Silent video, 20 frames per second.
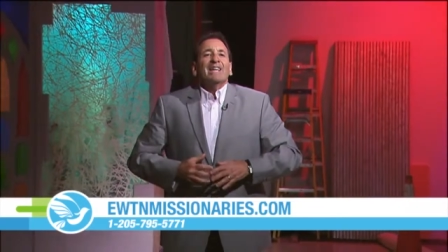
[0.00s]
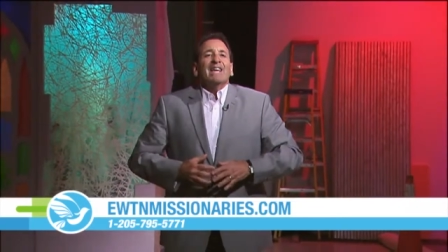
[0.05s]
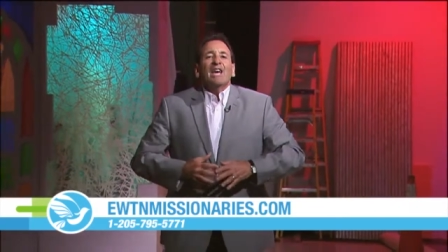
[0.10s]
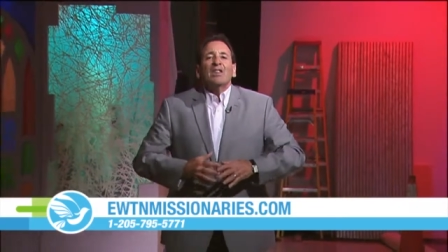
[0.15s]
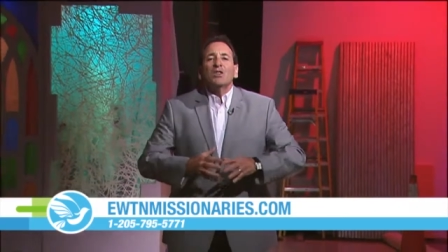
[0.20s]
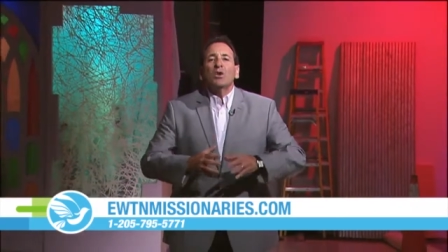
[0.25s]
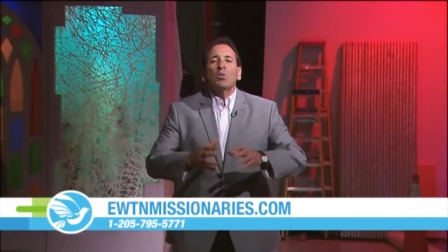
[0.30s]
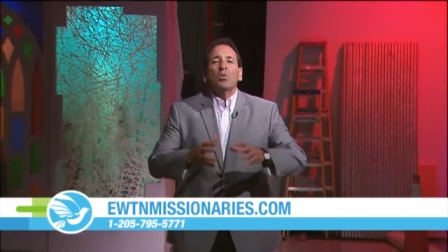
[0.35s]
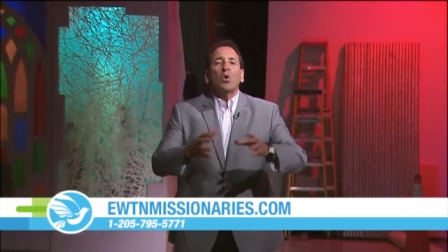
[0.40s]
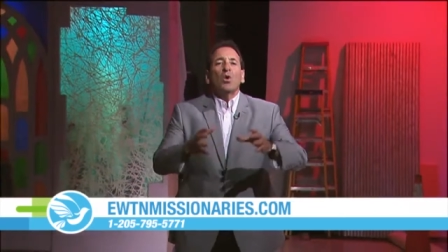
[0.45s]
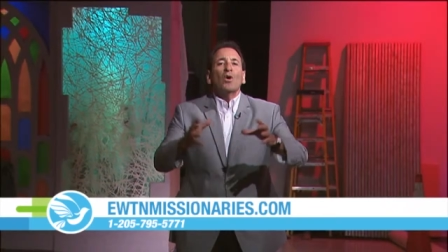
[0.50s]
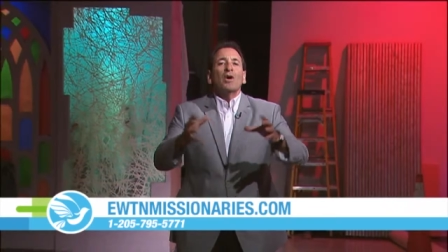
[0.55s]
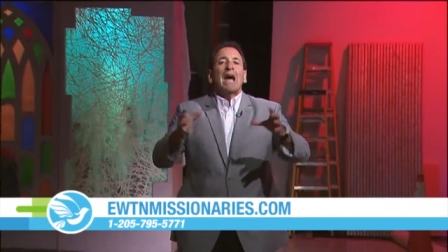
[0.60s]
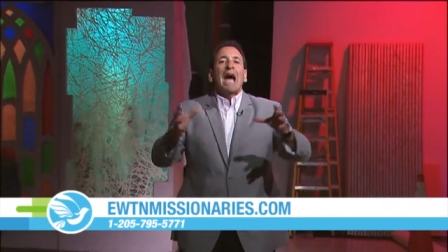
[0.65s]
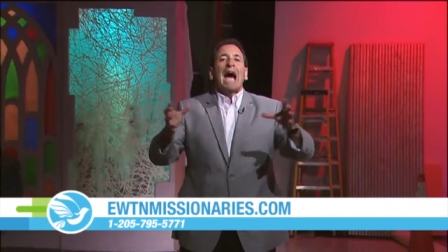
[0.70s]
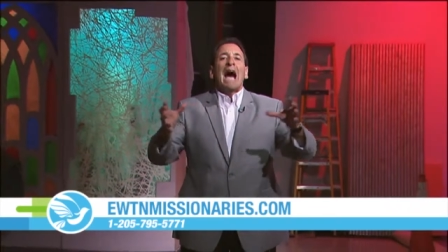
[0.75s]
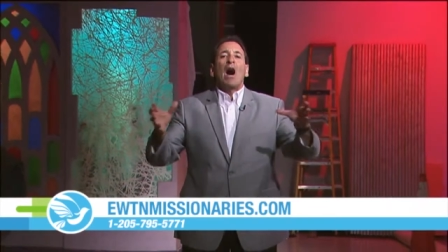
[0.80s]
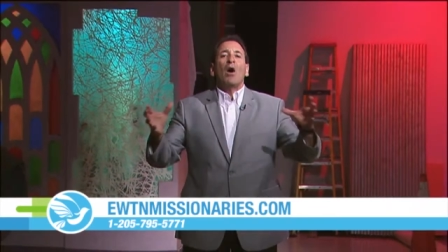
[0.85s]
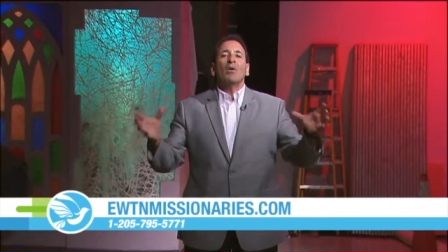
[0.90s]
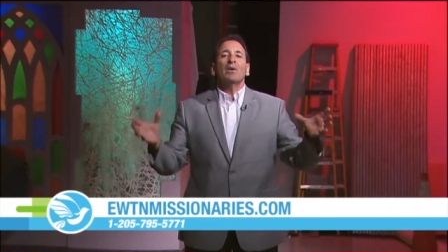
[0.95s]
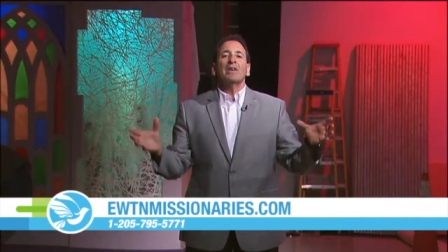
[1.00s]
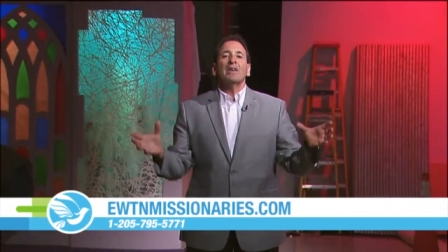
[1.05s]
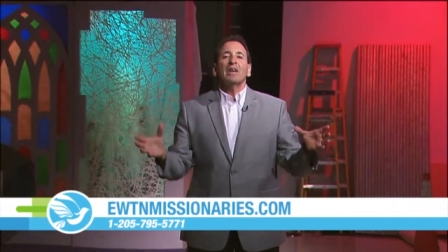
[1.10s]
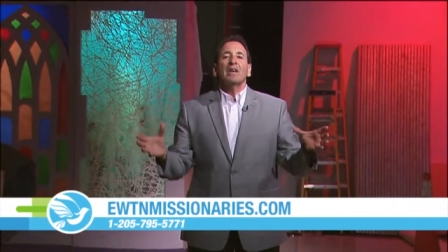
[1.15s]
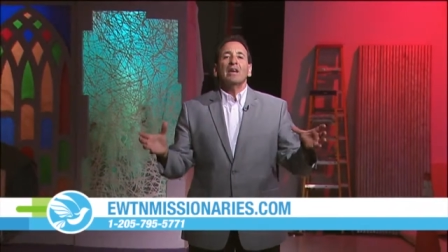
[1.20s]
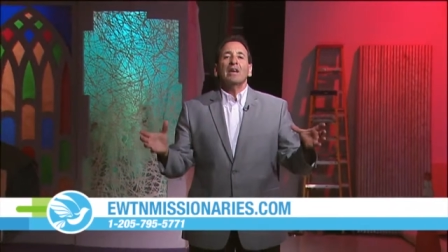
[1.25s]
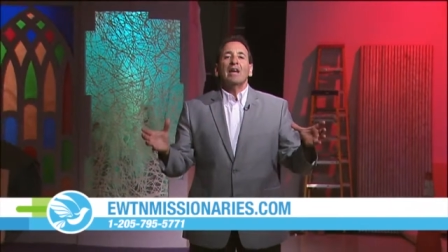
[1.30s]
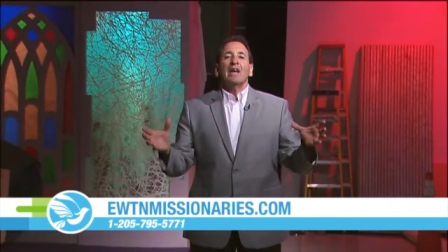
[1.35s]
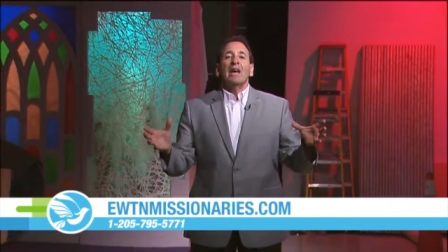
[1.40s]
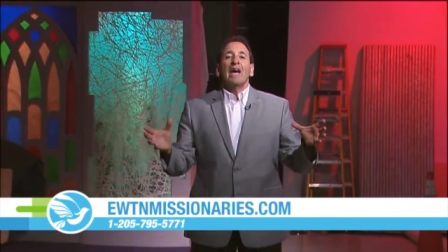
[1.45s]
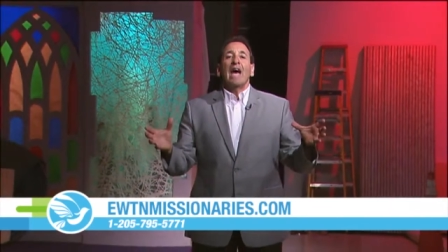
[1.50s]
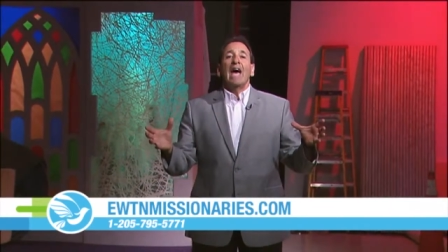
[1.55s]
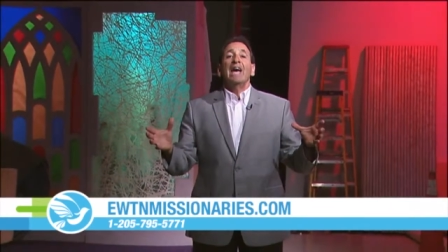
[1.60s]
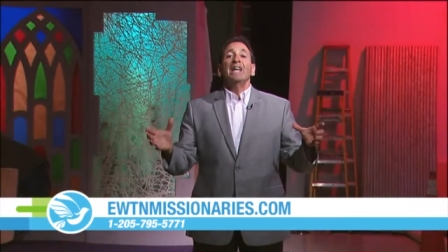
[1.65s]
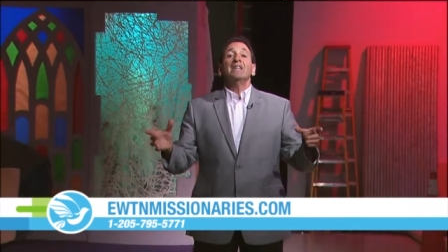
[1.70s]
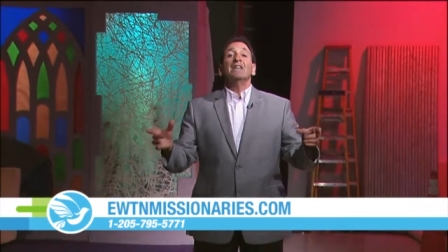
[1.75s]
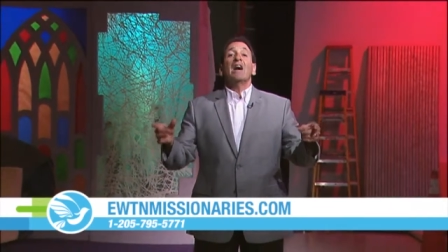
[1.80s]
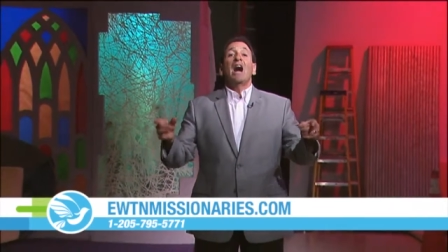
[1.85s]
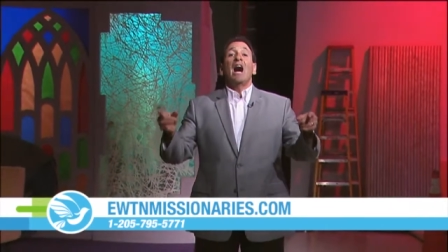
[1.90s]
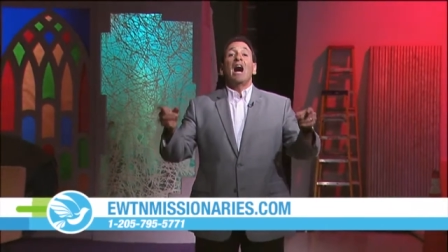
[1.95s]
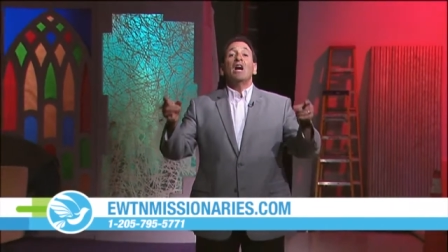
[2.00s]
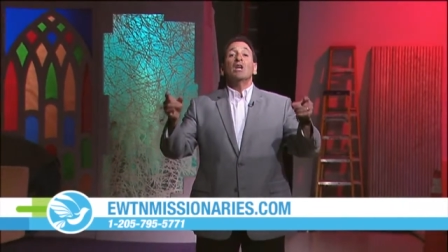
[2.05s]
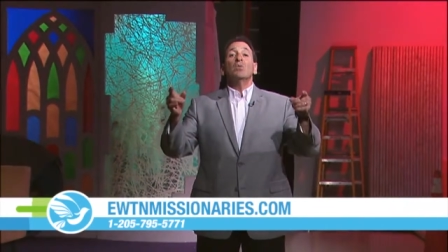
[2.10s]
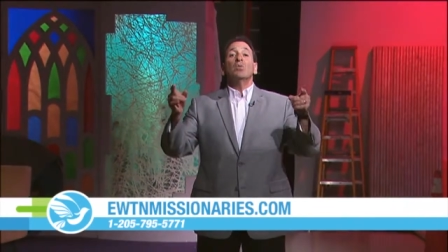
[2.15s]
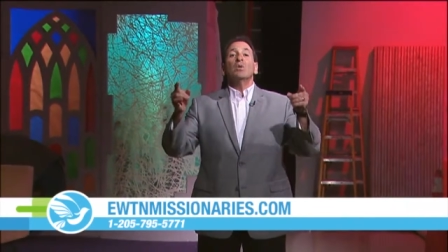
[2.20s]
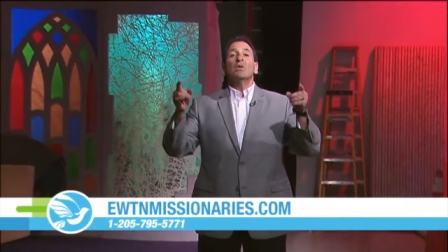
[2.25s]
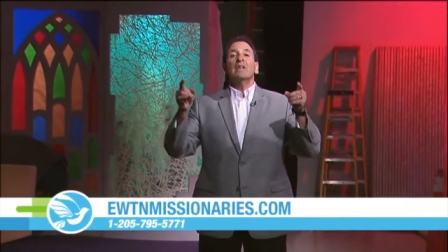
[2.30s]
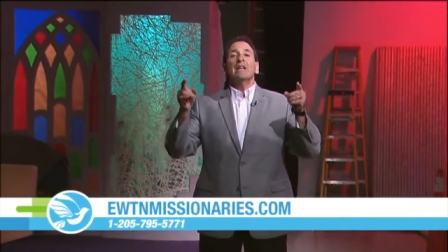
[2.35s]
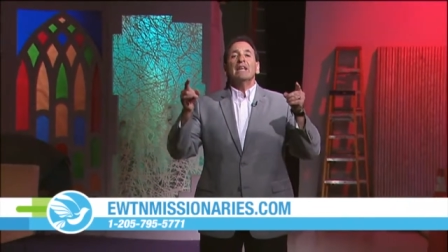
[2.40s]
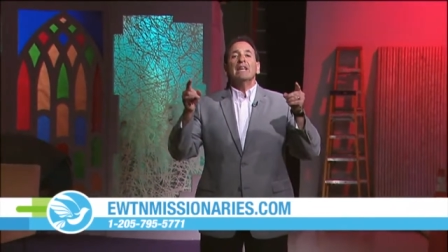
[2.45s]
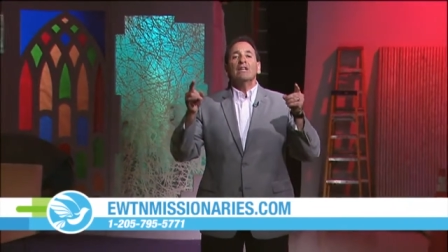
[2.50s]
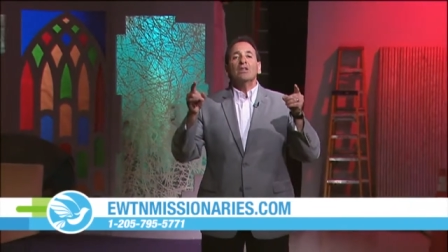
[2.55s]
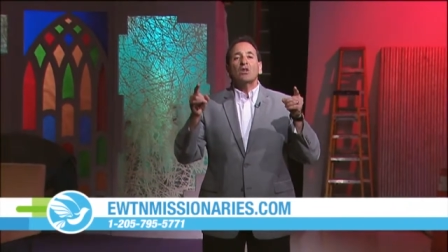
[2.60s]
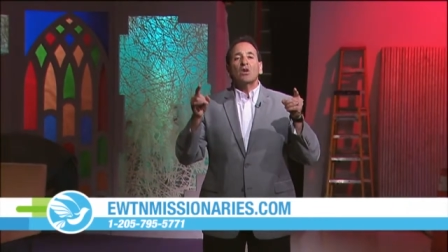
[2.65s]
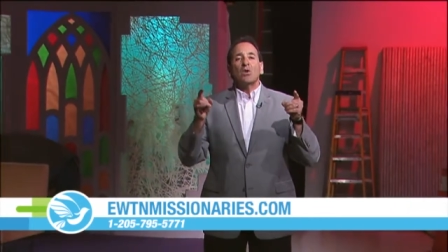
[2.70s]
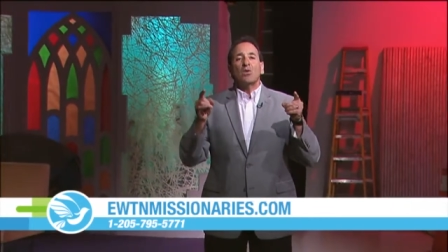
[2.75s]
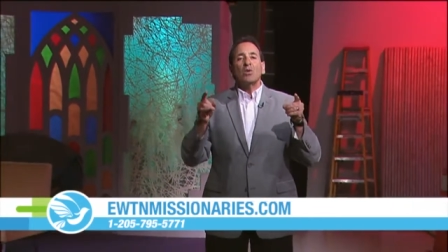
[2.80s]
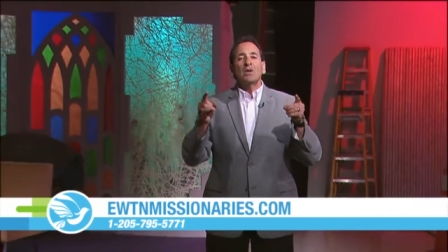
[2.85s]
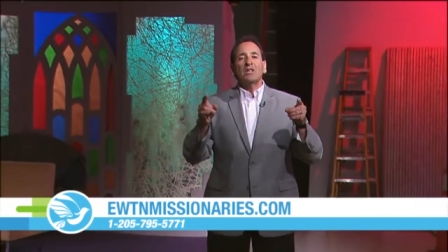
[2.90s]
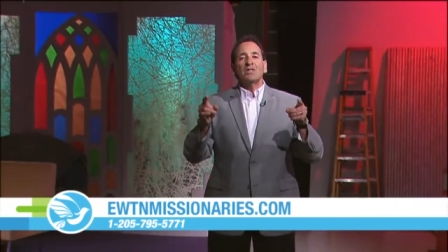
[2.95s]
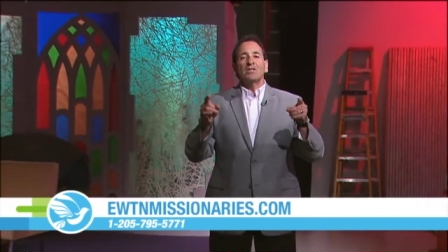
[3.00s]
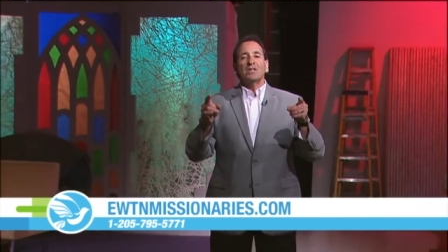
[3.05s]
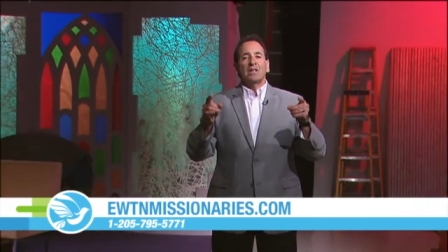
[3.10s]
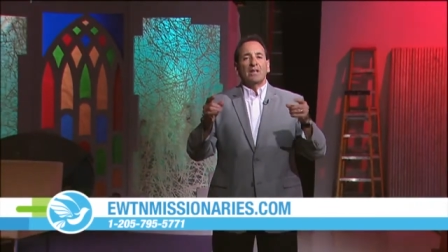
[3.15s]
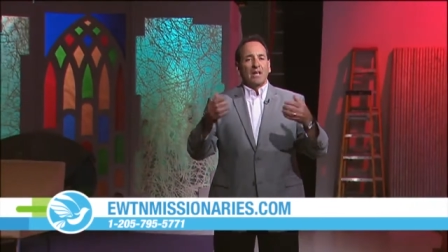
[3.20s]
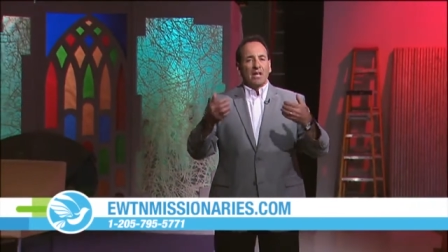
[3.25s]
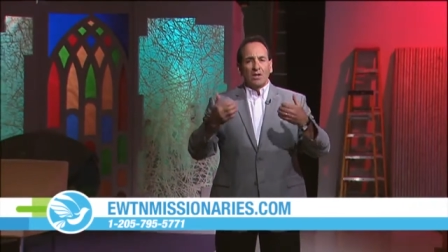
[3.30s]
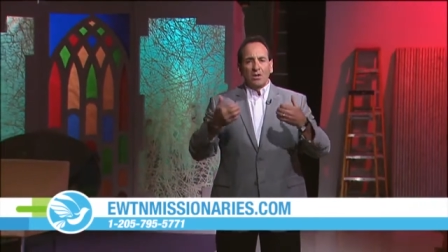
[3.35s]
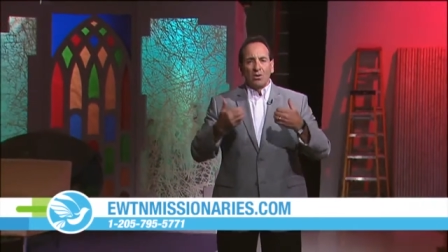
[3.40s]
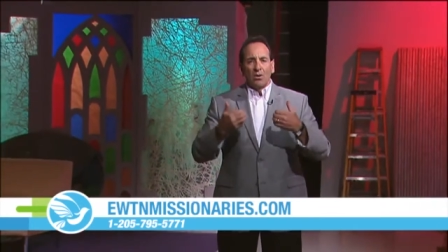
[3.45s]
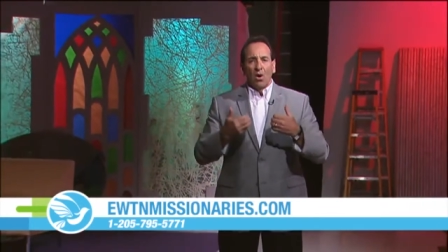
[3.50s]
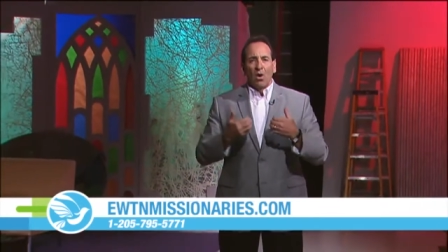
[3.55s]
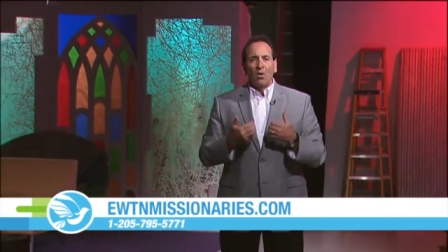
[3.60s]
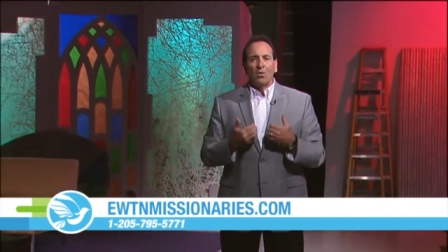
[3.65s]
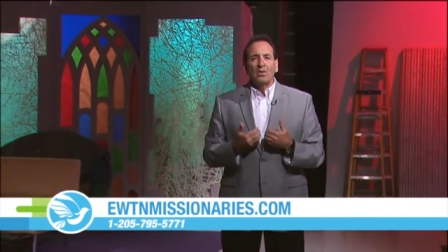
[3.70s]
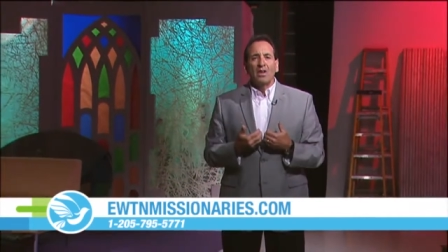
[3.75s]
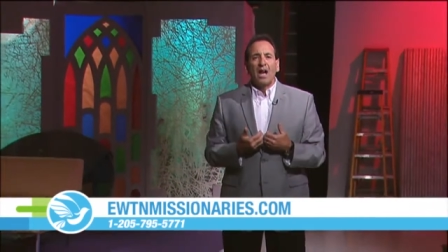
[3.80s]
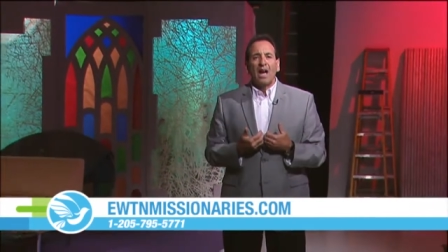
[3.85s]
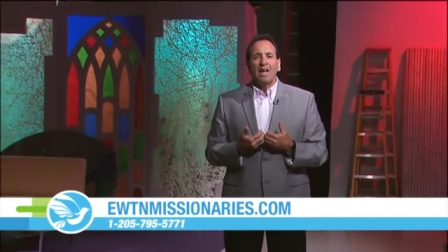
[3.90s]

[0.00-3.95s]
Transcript: Get the word out, and God will increase it in your own